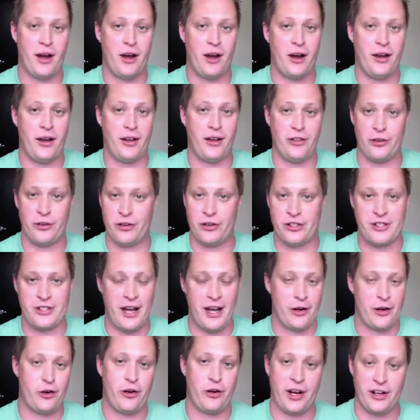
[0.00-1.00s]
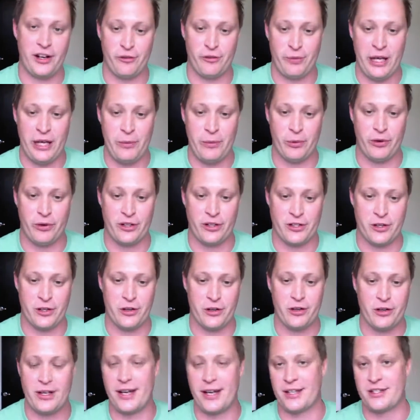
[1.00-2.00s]
they're just not creative people. And so they're
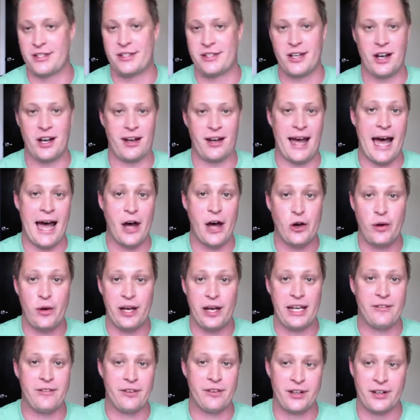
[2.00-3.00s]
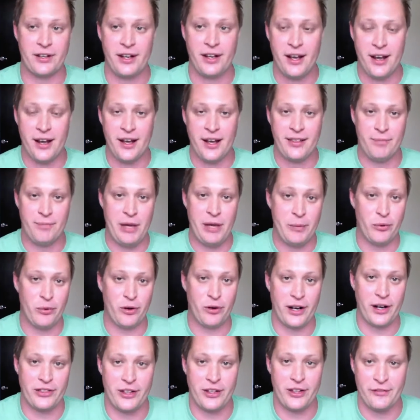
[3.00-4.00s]
like stuck. How do I even, people were
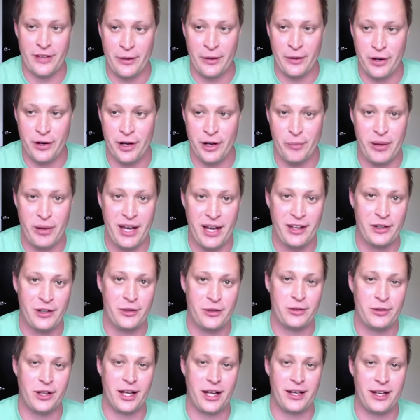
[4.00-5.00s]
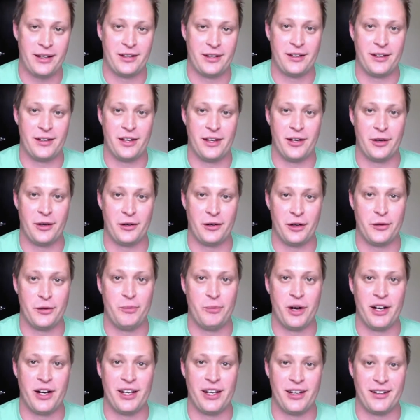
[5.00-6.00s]
at the event, we're going to pay you like, good
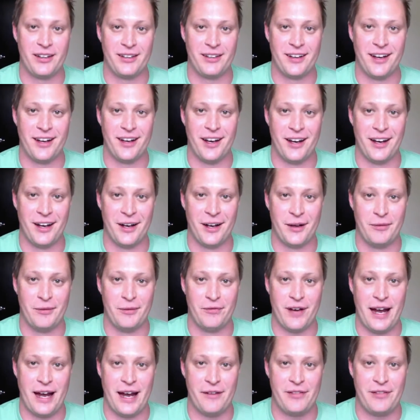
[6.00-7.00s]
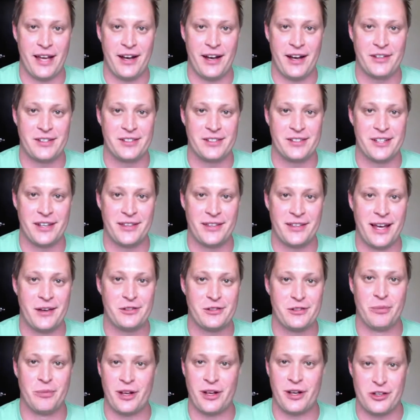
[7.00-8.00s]
money, $5,000,
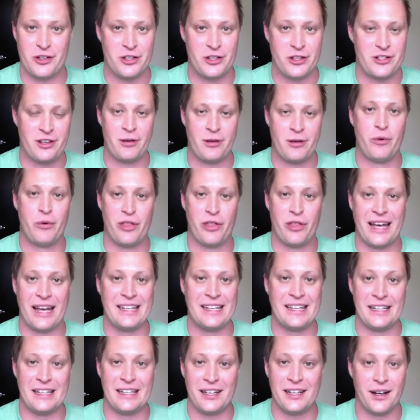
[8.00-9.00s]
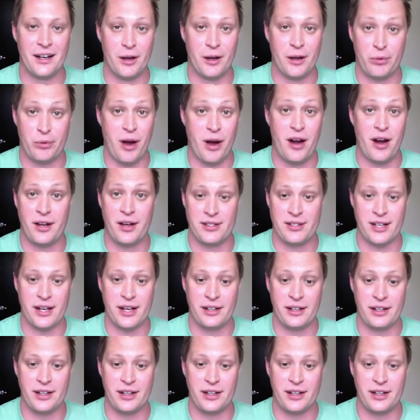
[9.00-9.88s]
$10,000 just to come up with an idea, a product idea.